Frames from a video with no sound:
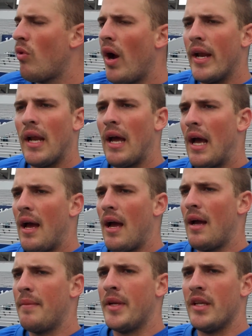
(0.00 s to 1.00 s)
Right. I
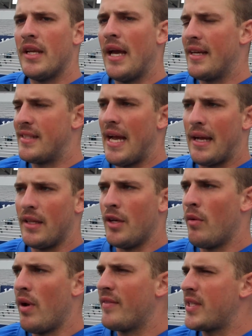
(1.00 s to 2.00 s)
mean, yeah, exactly.
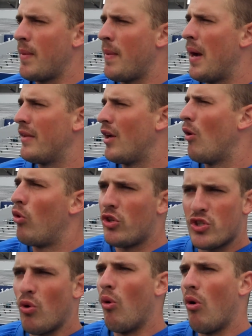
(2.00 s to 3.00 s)
No one, every time I'm out there, I want
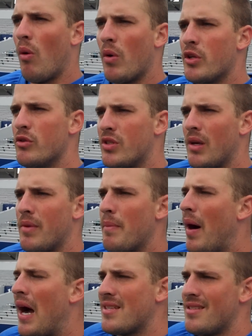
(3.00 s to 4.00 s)
to score. I want to do something
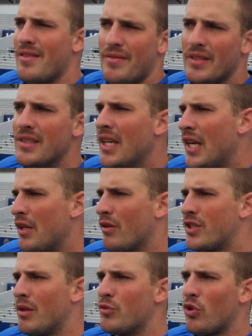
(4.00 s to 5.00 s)
positive, and, you know,
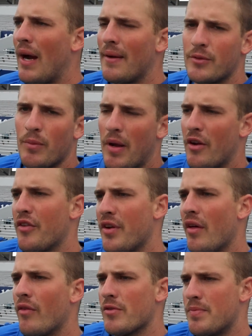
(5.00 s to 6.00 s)
some drives were better than
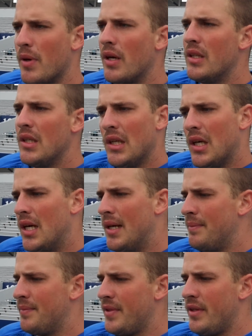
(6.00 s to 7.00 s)
others, but
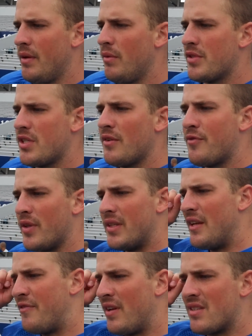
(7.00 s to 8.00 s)
it was good for the
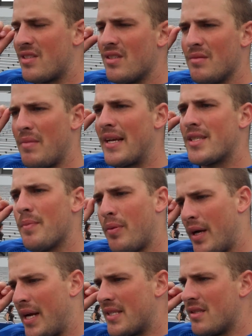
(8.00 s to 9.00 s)
defense to make some
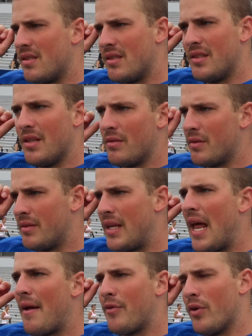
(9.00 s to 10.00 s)
plays and to, you know,
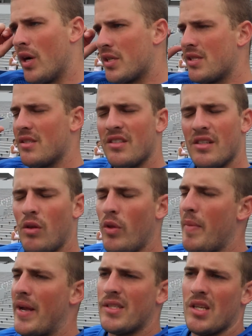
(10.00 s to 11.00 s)
get after us, and it
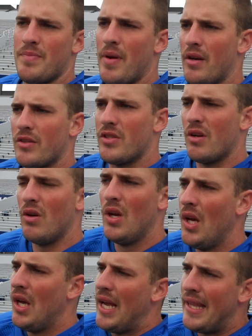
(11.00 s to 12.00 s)
only makes us better. So,
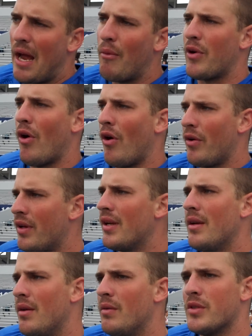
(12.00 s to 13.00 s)
in that regard,
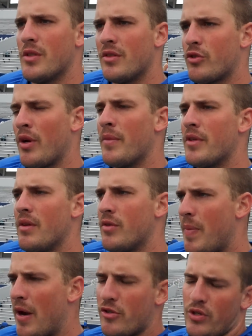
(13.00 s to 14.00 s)
it was a scrimmage. It was
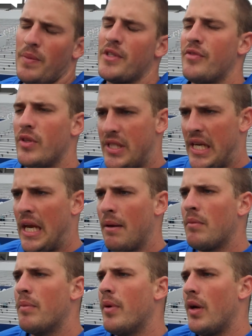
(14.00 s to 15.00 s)
a better scrimmage for the
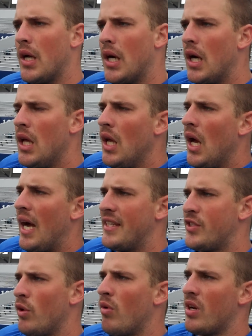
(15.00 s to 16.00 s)
team, but I
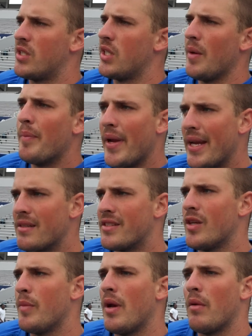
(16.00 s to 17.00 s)
still want us to compete and
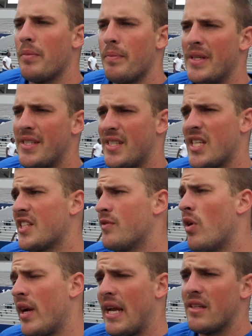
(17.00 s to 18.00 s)
still be able to be
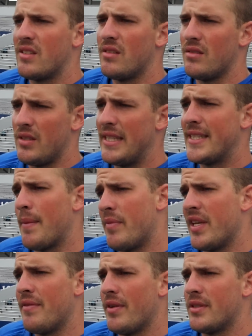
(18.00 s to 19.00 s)
successful against these type
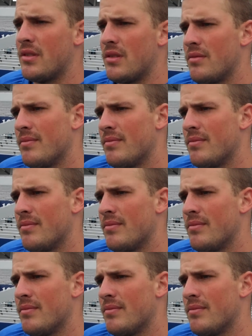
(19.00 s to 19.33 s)
of defenses.